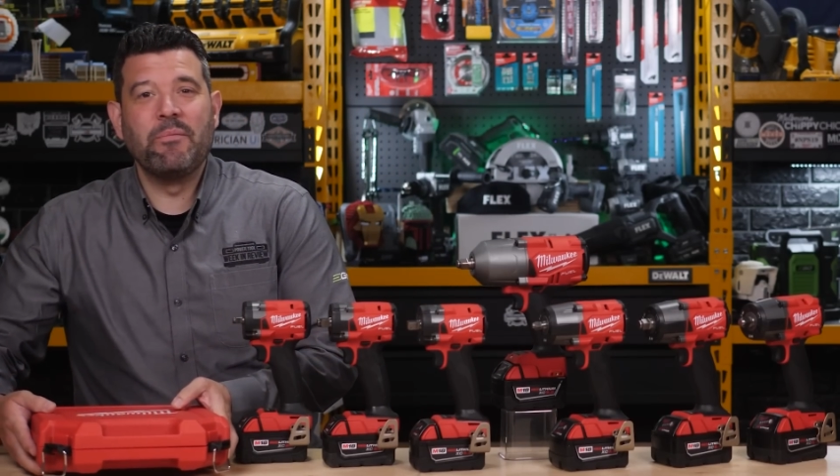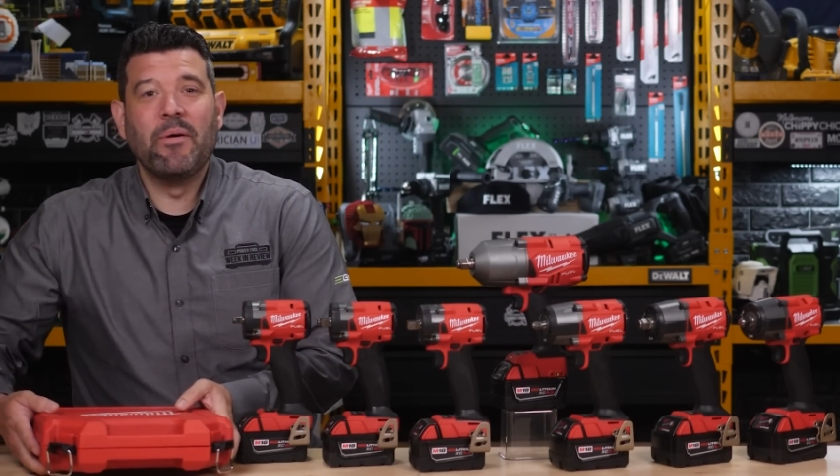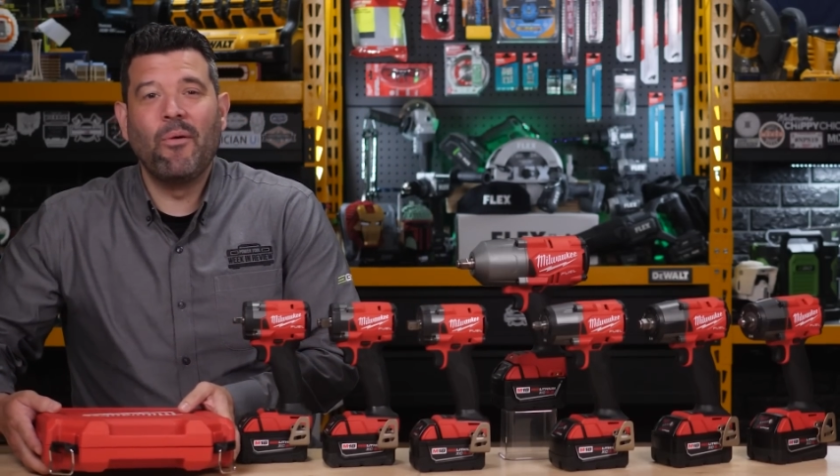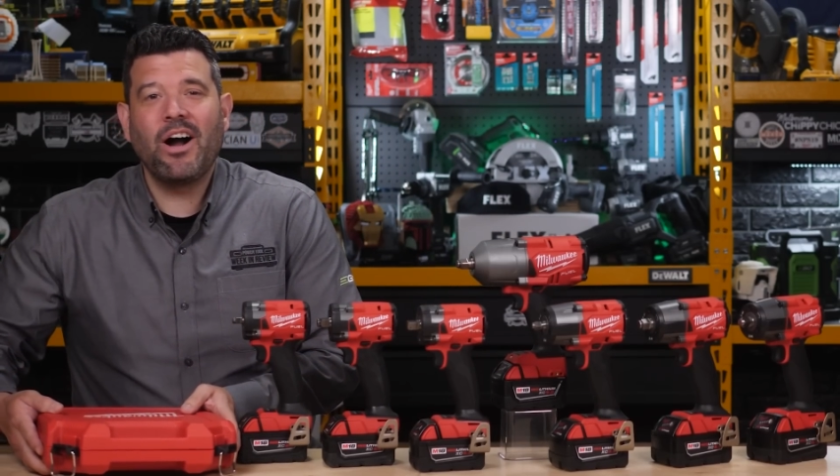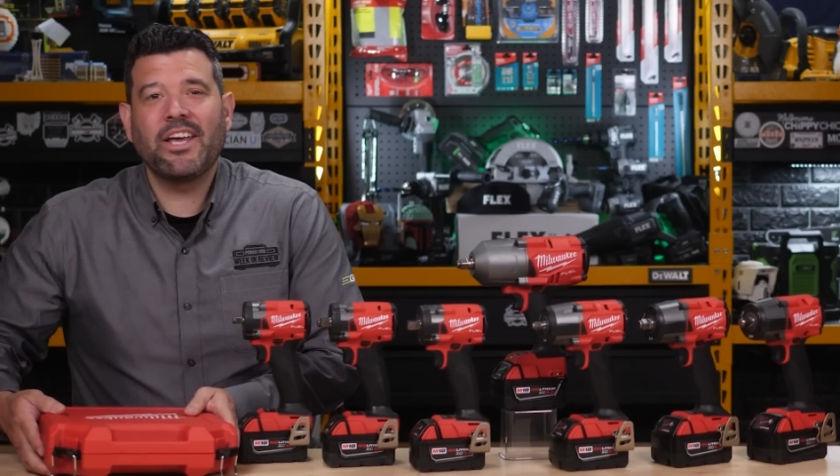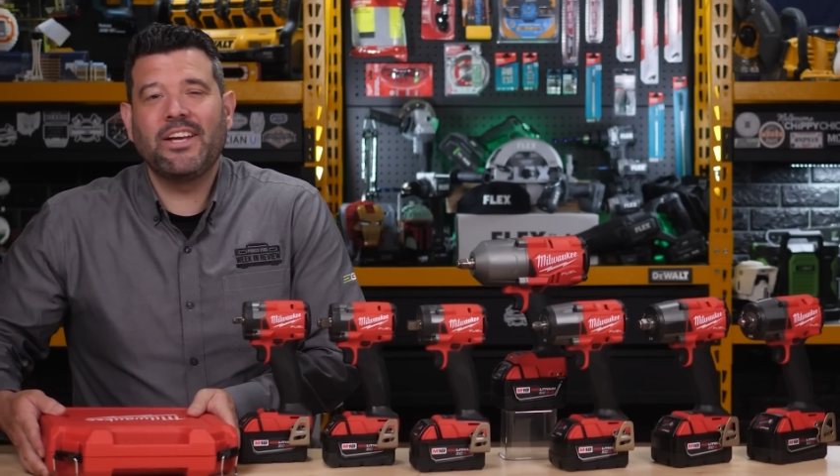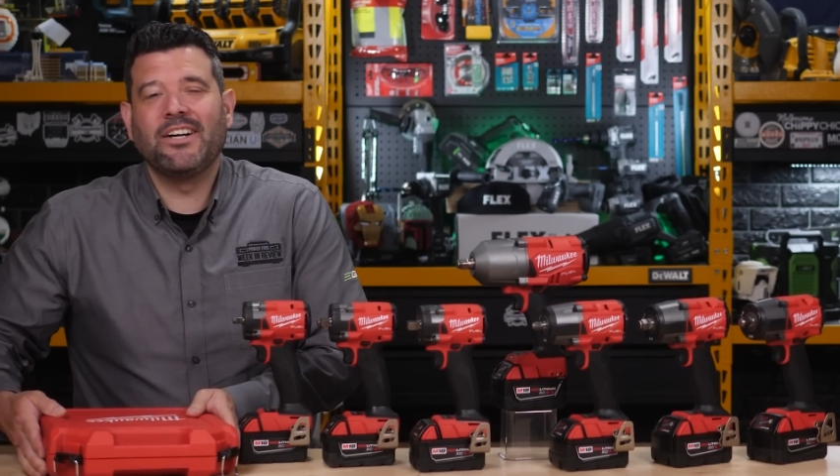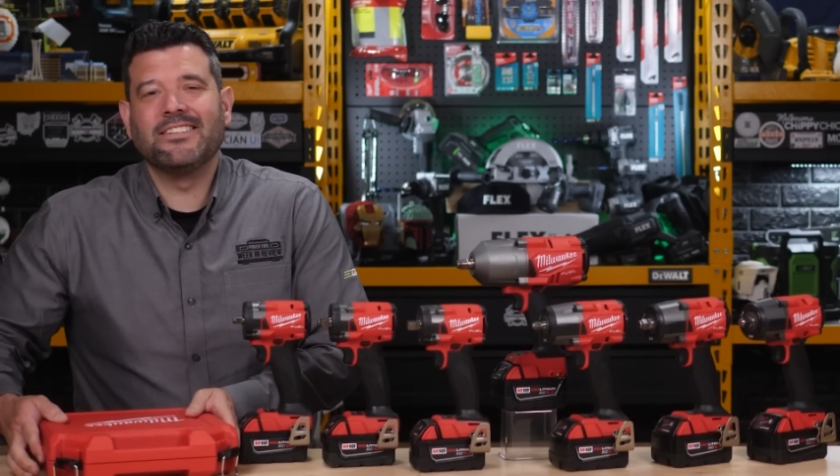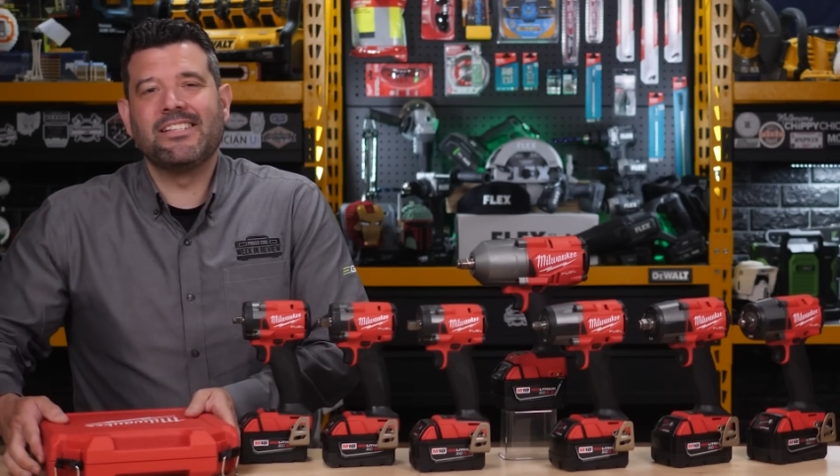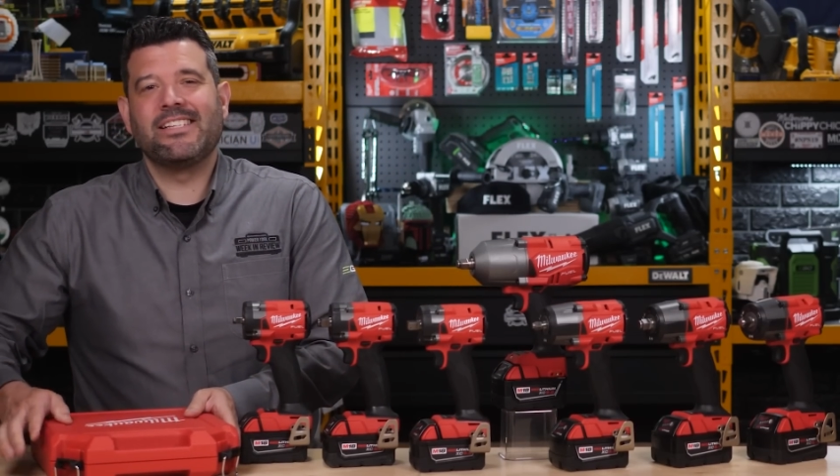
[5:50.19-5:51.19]
Milwaukee
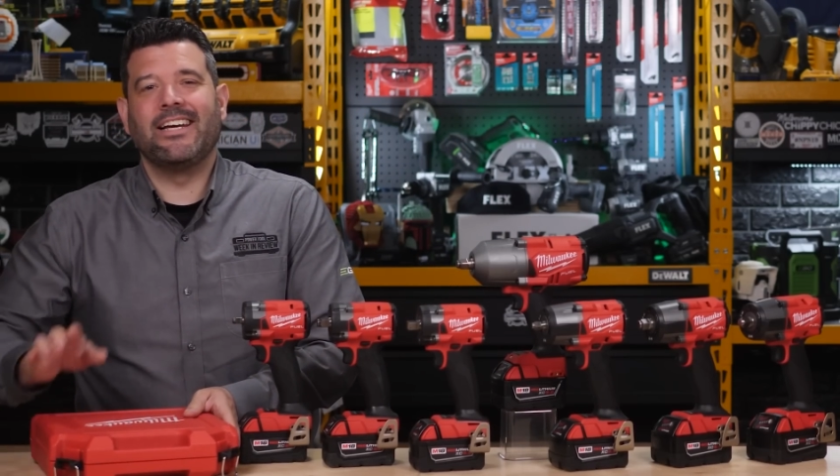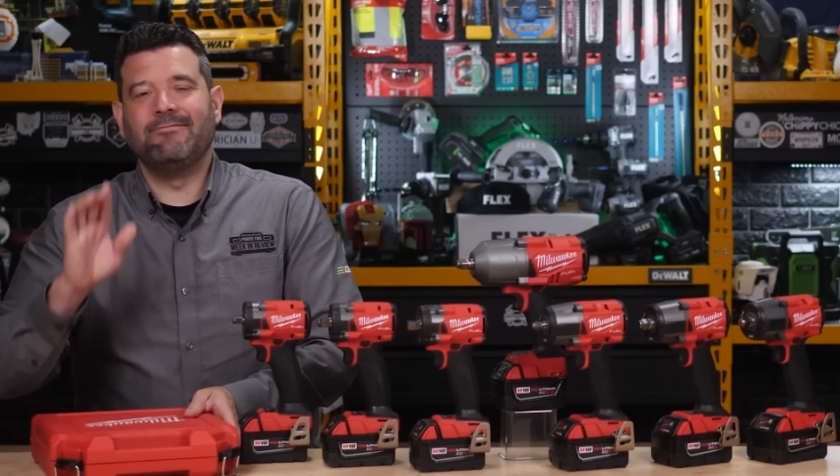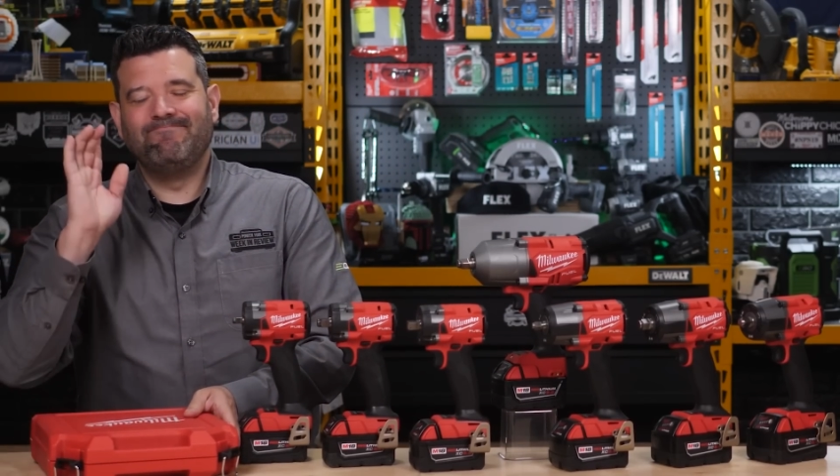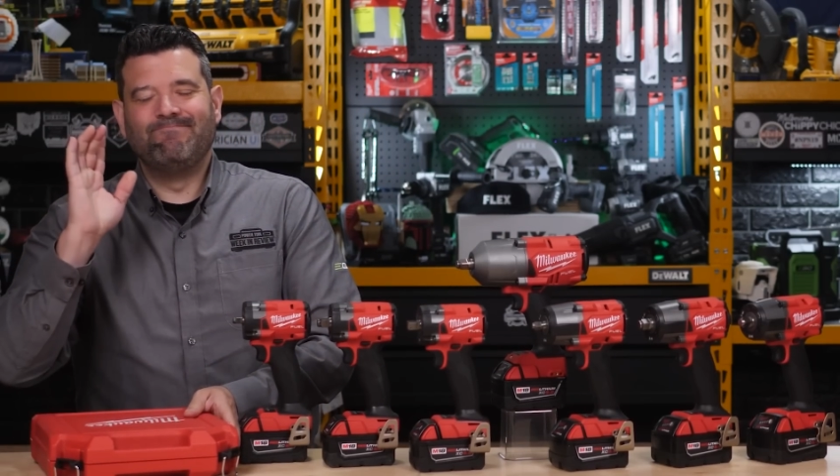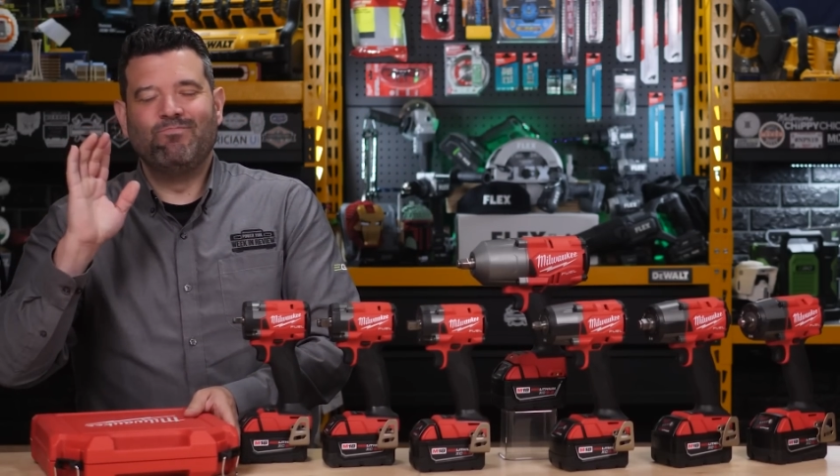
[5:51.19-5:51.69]
called and said,